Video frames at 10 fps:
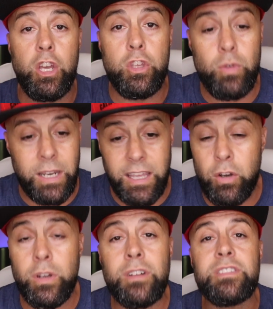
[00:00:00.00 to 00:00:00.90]
You can
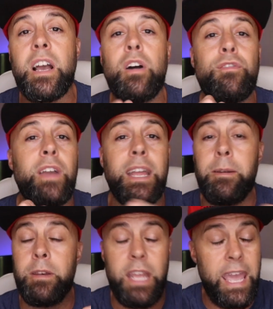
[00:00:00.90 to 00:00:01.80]
heal yourself
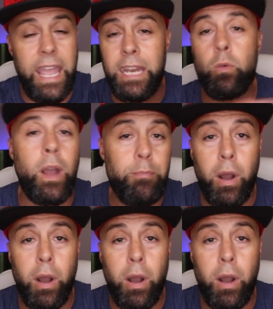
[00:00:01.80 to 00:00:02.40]
in any way